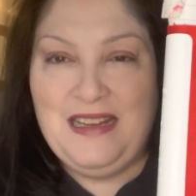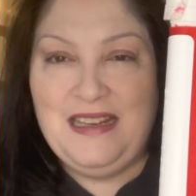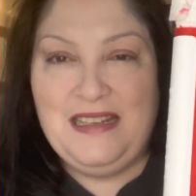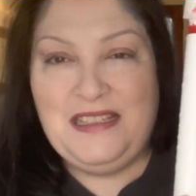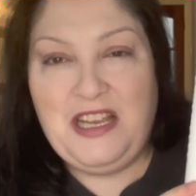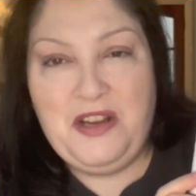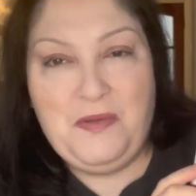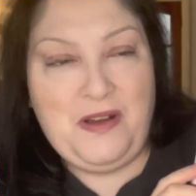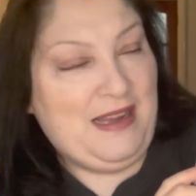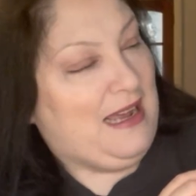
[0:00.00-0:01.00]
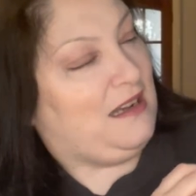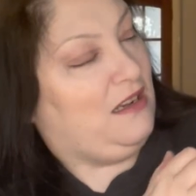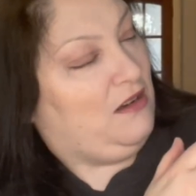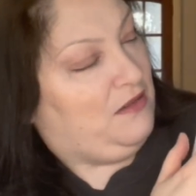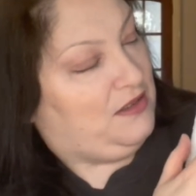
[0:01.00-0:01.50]
So I had
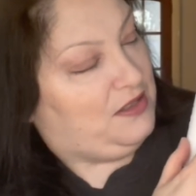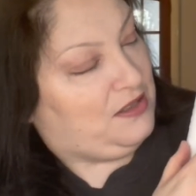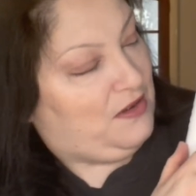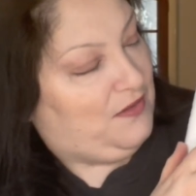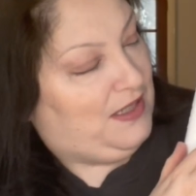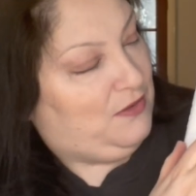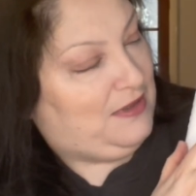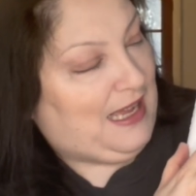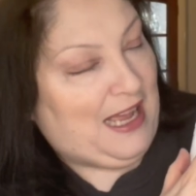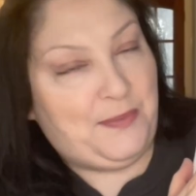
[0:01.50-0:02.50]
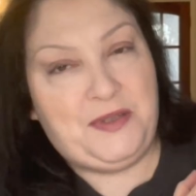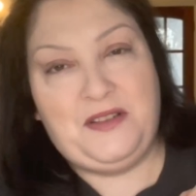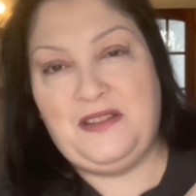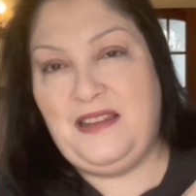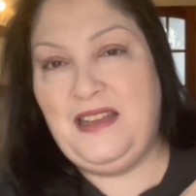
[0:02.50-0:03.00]
lots of little gaps
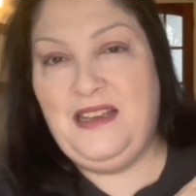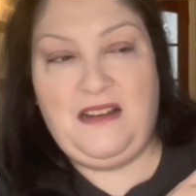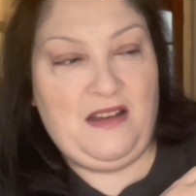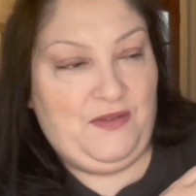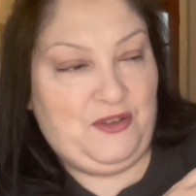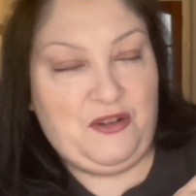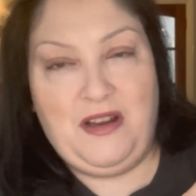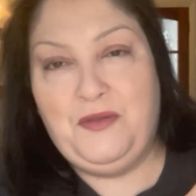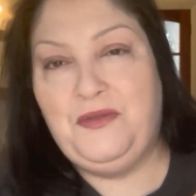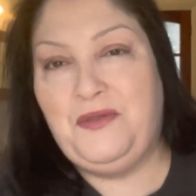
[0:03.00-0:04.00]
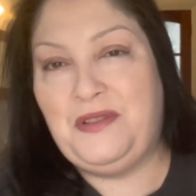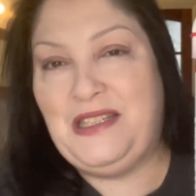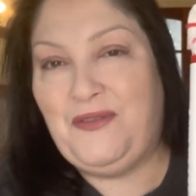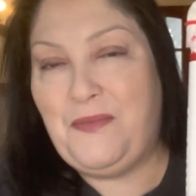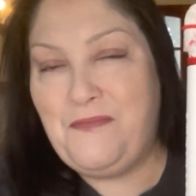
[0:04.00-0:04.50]
because I think I've tried all sorts of
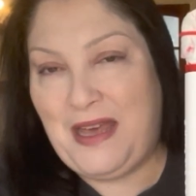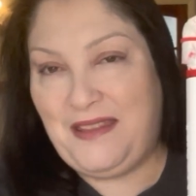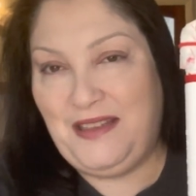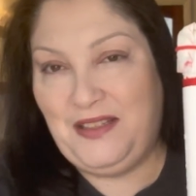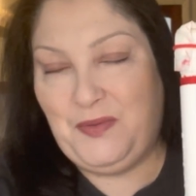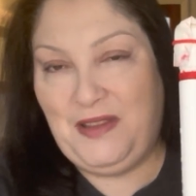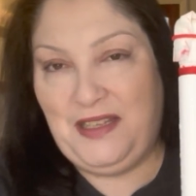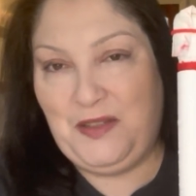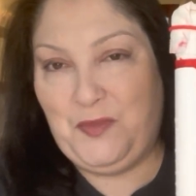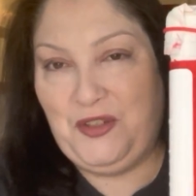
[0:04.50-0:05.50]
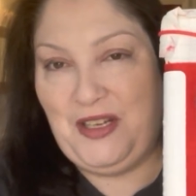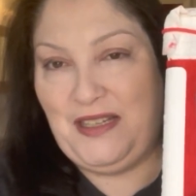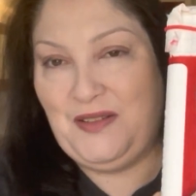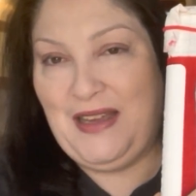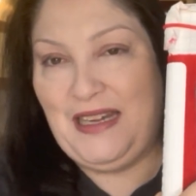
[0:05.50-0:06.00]
different methods with this
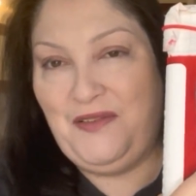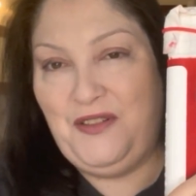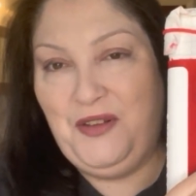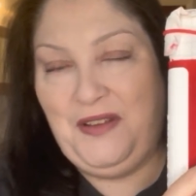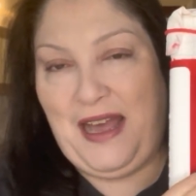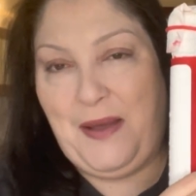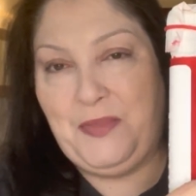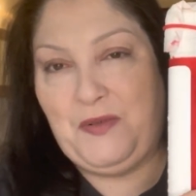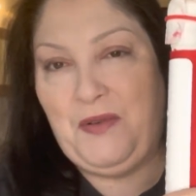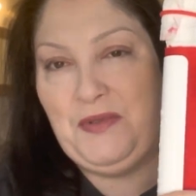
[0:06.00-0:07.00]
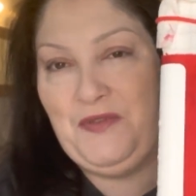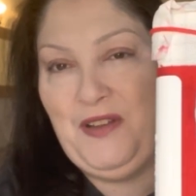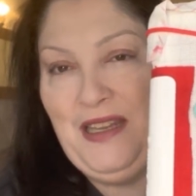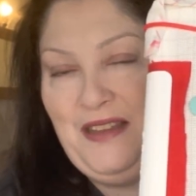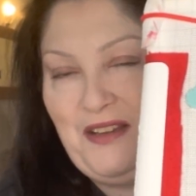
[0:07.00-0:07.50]
project. So I had a few gaps, so I was
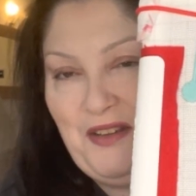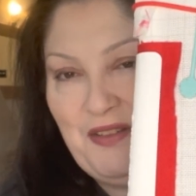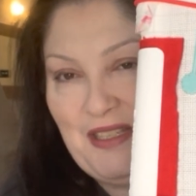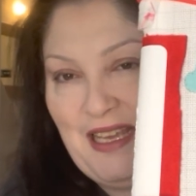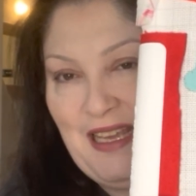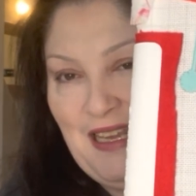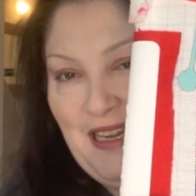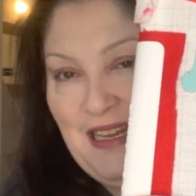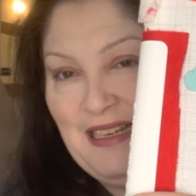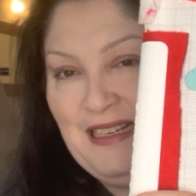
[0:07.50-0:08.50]
filling those in